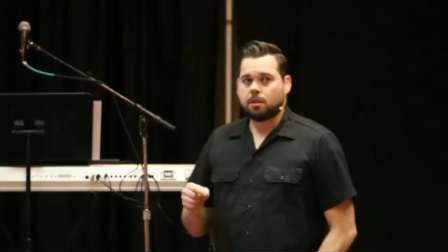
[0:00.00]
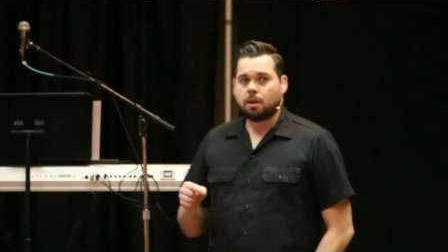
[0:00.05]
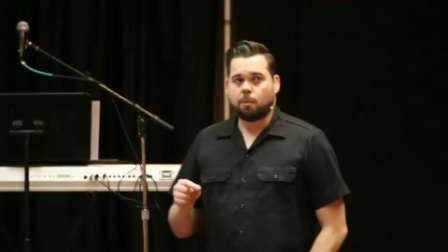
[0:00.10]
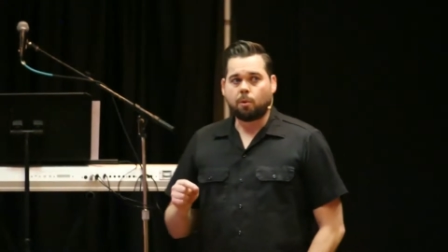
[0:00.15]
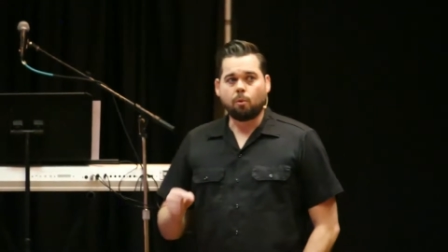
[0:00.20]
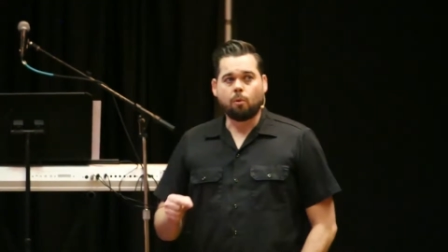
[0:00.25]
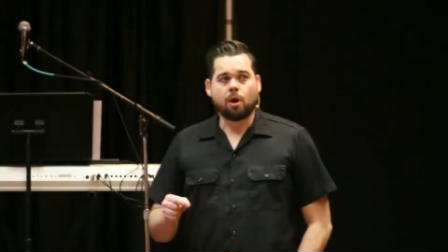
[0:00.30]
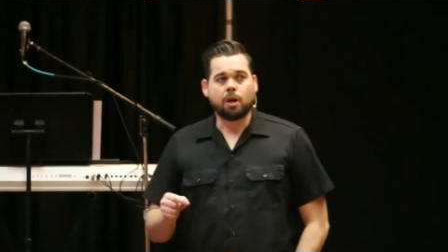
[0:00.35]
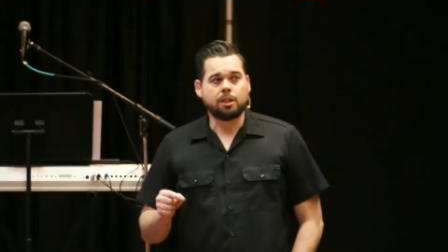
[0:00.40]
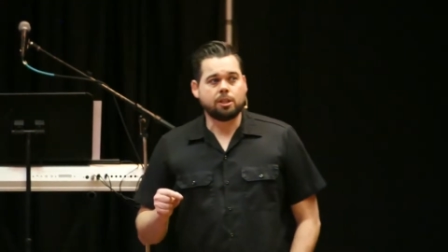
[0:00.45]

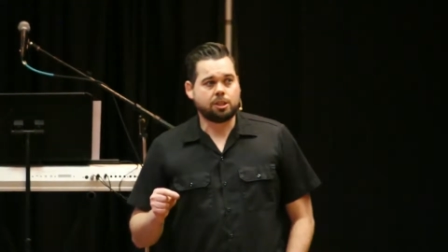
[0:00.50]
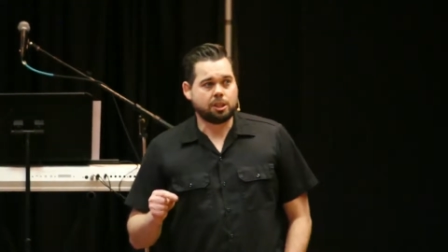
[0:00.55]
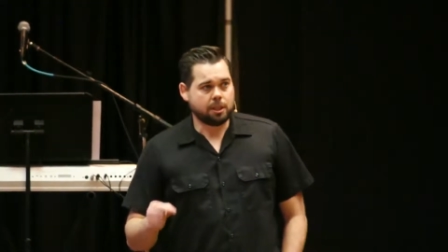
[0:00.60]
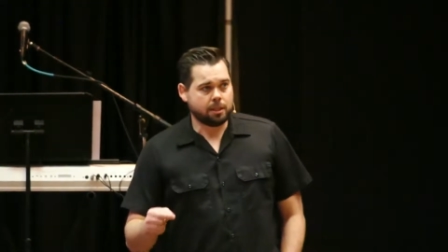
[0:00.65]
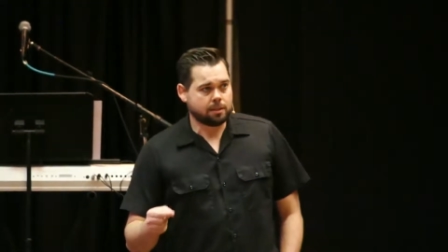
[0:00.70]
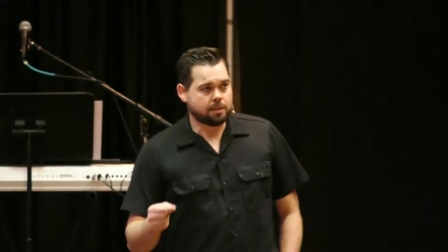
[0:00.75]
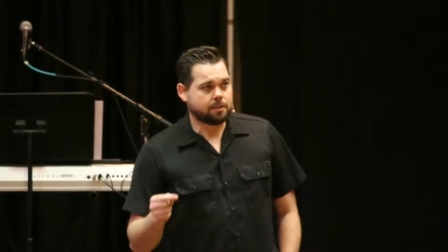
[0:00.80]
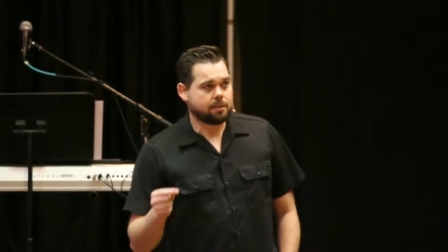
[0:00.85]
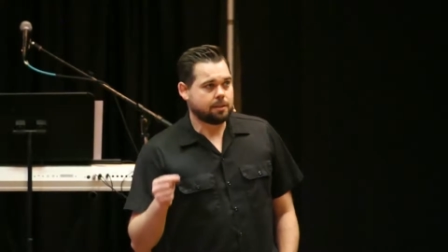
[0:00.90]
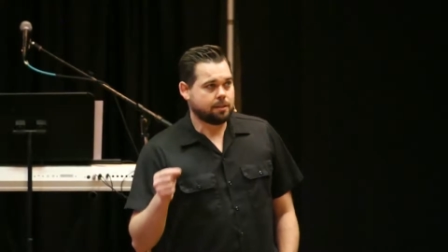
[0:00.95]
number one,
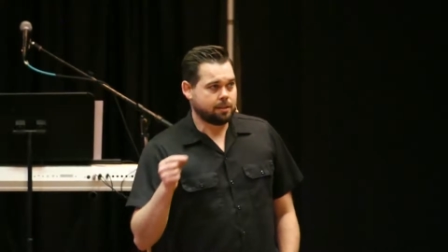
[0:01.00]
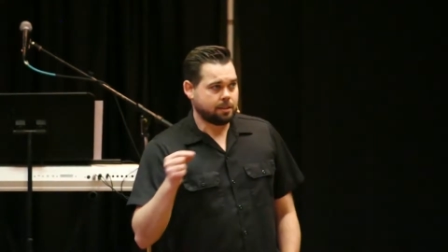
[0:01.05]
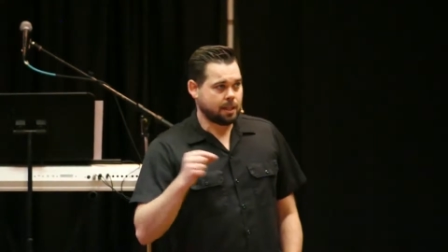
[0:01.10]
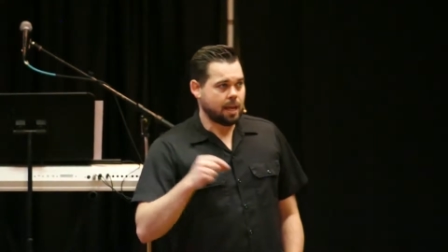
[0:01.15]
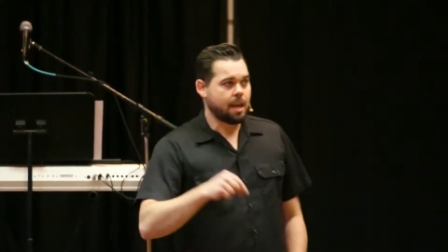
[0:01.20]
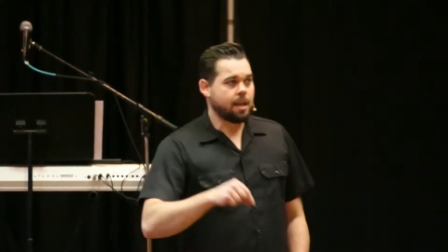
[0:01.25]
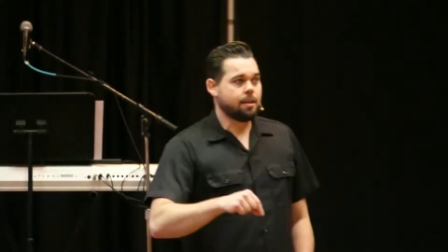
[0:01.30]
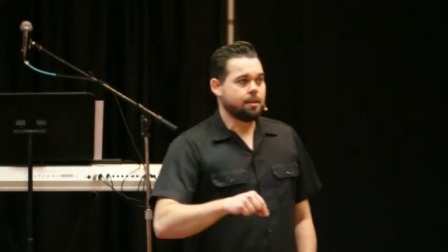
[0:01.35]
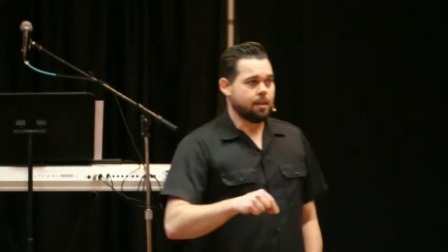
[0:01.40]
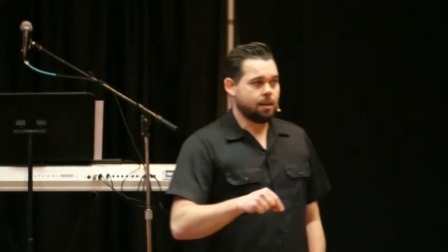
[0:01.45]
Jesus is
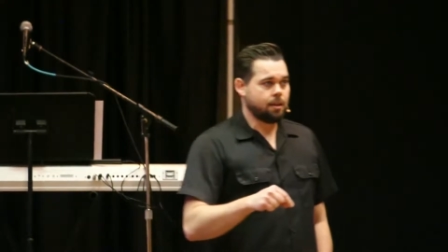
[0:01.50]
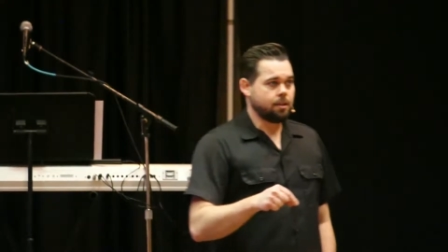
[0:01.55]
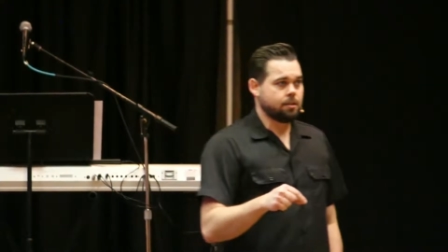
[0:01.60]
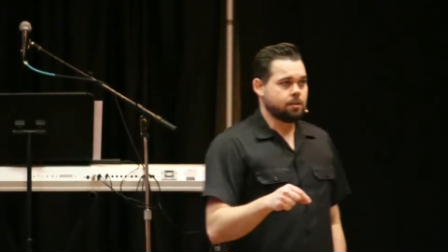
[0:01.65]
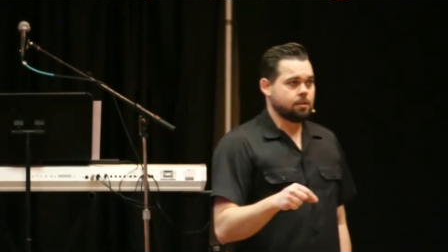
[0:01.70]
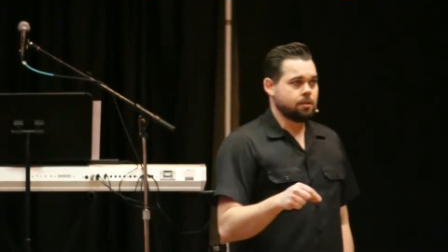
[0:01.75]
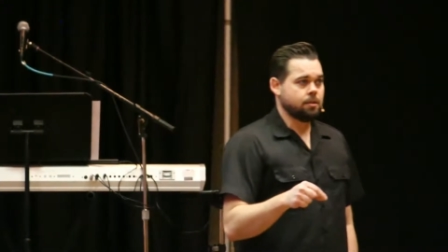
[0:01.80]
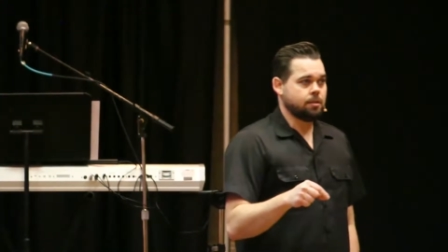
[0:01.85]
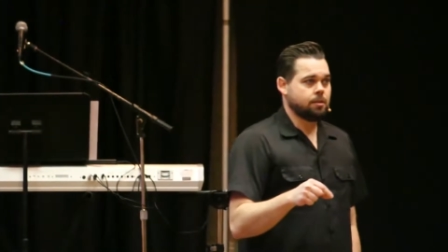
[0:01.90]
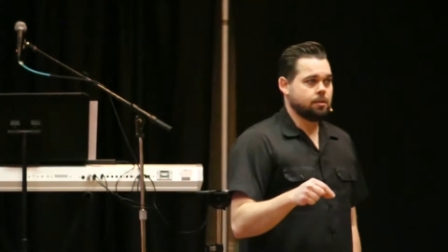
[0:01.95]
saying
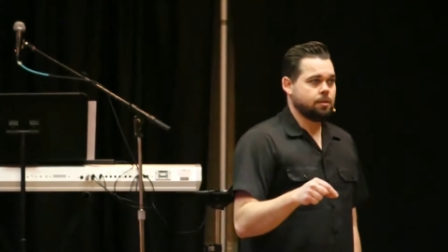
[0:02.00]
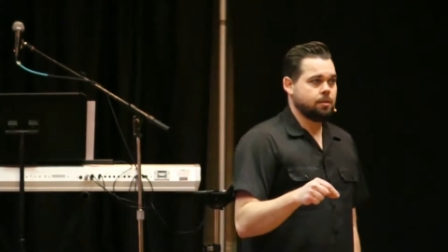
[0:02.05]
this,